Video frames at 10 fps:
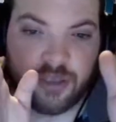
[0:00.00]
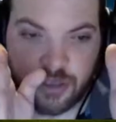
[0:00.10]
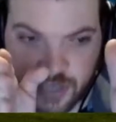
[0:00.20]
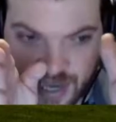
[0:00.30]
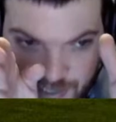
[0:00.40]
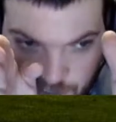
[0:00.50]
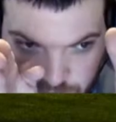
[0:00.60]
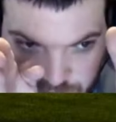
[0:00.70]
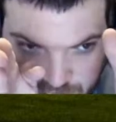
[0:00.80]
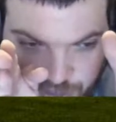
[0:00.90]
you take the little
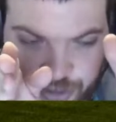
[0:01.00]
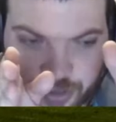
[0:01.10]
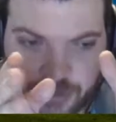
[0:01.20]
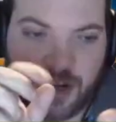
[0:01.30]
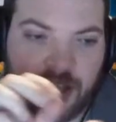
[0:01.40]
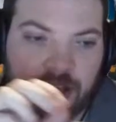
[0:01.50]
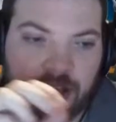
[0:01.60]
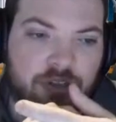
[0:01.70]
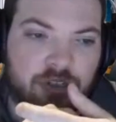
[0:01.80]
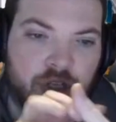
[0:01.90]
section, and then you
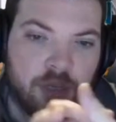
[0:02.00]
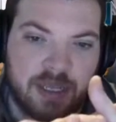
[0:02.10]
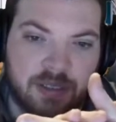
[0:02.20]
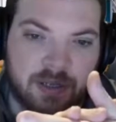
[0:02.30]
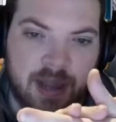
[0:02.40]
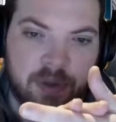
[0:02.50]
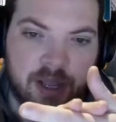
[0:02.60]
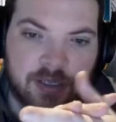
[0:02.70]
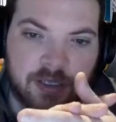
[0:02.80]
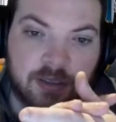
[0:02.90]
just zoom into that
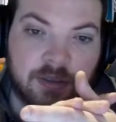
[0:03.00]
person,